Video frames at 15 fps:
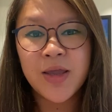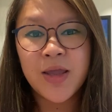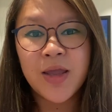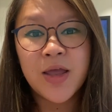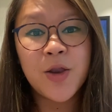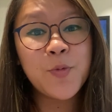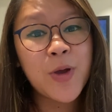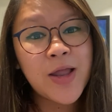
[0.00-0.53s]

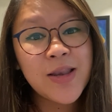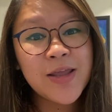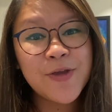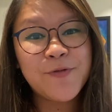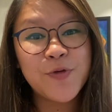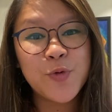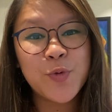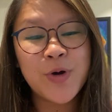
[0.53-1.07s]
And well,
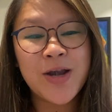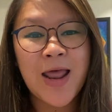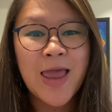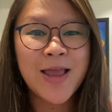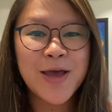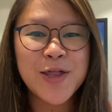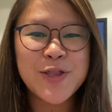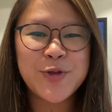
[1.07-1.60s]
if you would
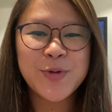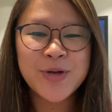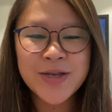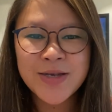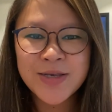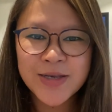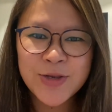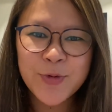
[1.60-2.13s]
like us to
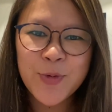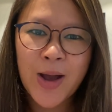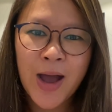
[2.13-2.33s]
continue